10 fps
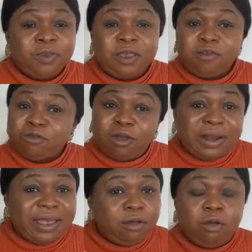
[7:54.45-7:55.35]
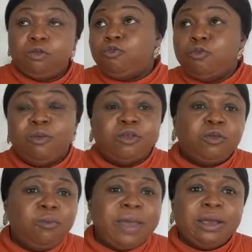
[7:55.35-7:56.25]
It's not like, oh, 2 months,
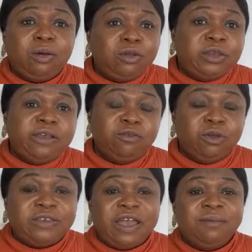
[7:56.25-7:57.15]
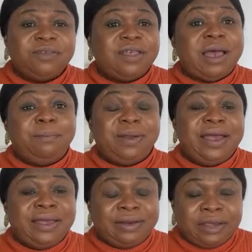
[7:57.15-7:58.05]
oh my God, there's no time to start
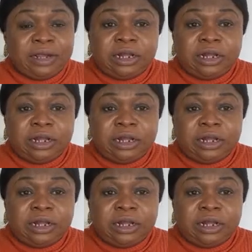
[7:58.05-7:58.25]
applying.